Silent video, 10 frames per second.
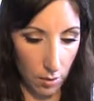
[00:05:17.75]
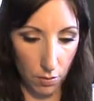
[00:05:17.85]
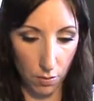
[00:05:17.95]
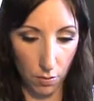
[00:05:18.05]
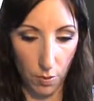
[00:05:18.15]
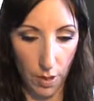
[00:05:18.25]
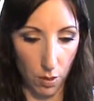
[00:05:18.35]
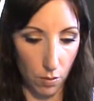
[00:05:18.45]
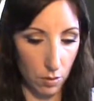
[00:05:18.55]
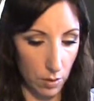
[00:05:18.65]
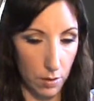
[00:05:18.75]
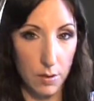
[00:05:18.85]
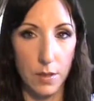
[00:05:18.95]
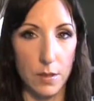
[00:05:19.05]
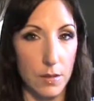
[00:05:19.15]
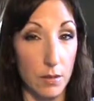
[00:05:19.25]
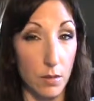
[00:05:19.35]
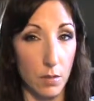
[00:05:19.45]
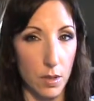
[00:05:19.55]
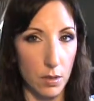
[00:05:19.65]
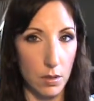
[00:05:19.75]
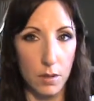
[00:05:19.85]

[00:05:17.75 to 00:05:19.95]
Oh wow, this is a good one.